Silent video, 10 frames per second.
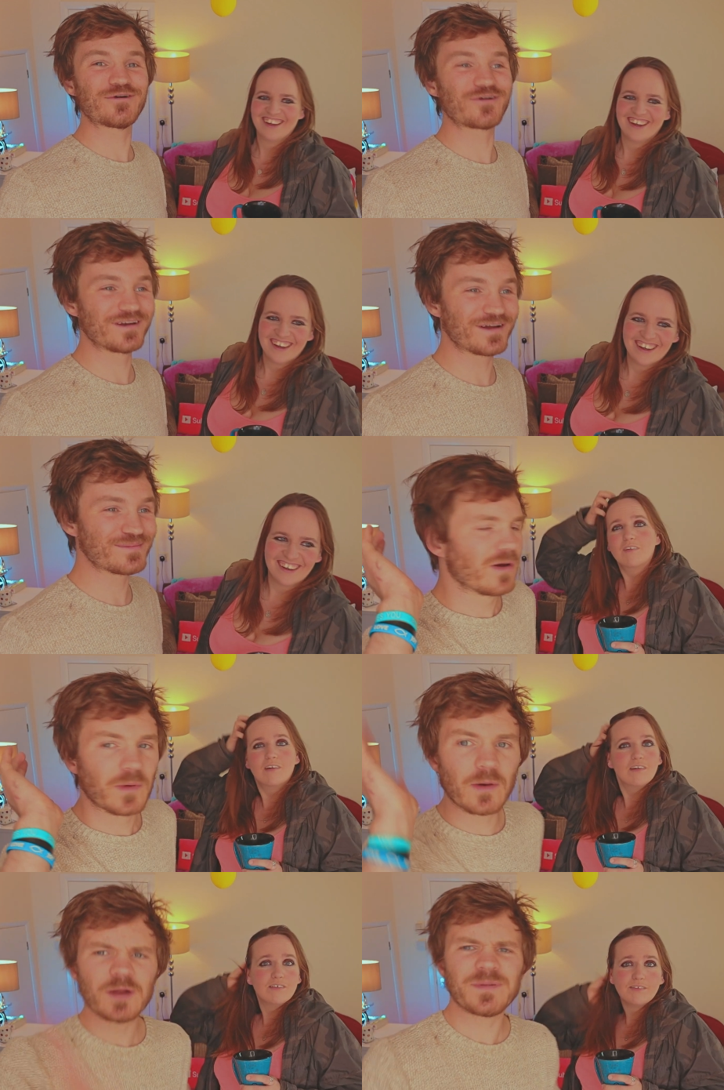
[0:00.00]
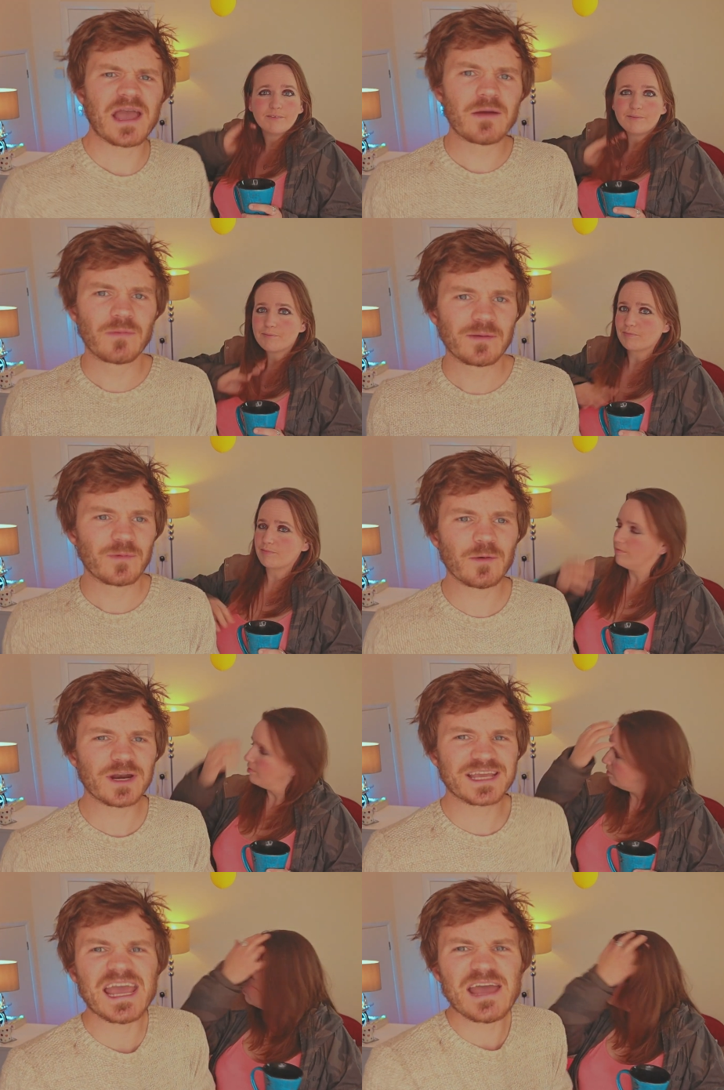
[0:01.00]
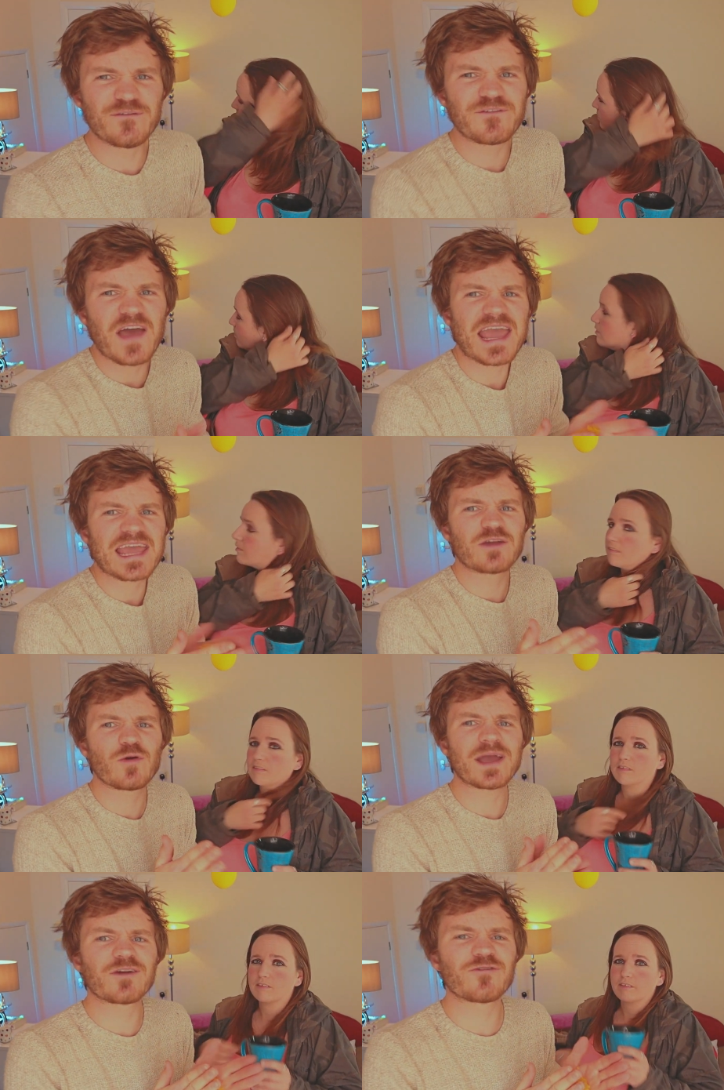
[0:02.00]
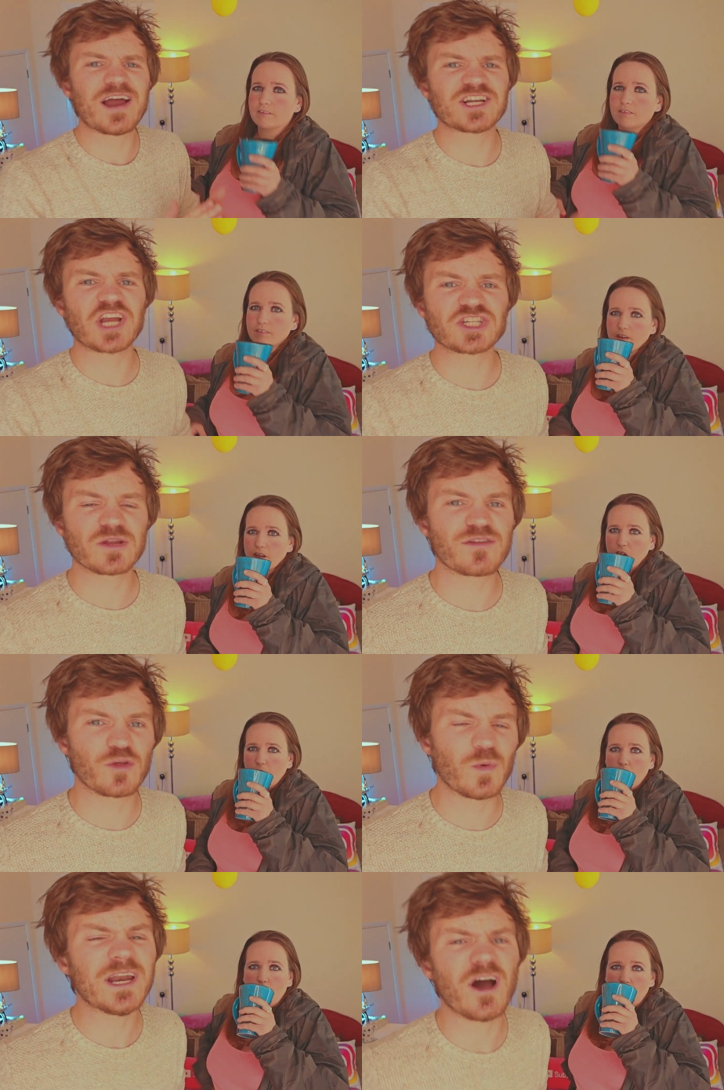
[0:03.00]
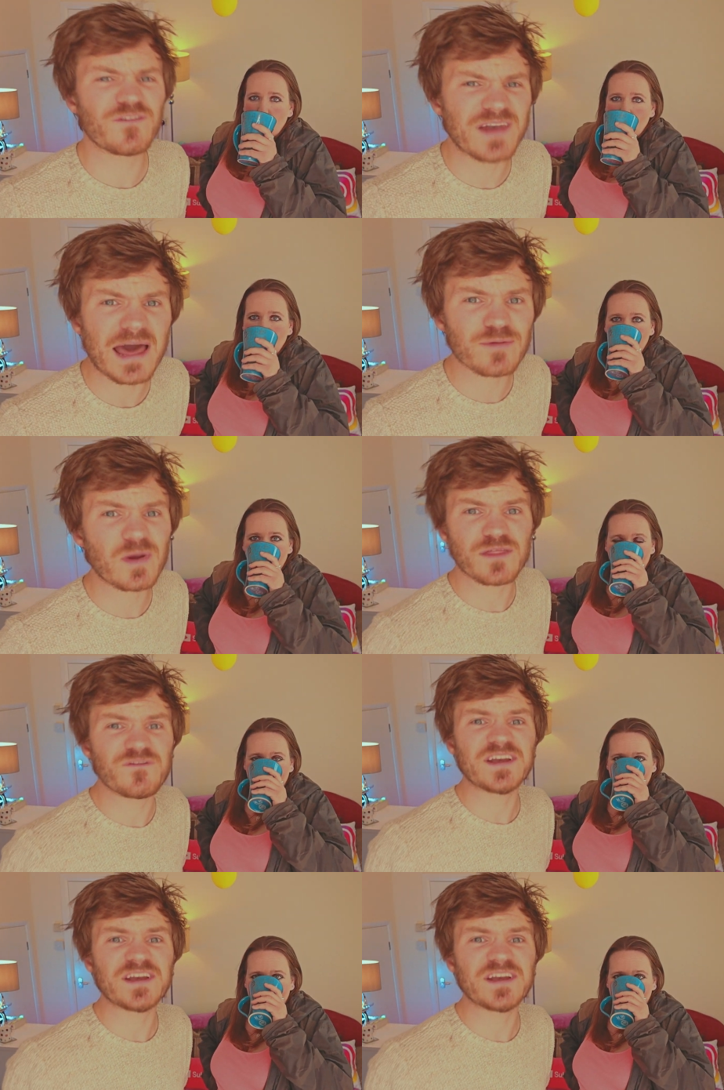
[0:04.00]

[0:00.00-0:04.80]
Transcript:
Speaker 1: awkward, I'll admit. We want to be, we, we want to give a quick congratulations to the winner of last week's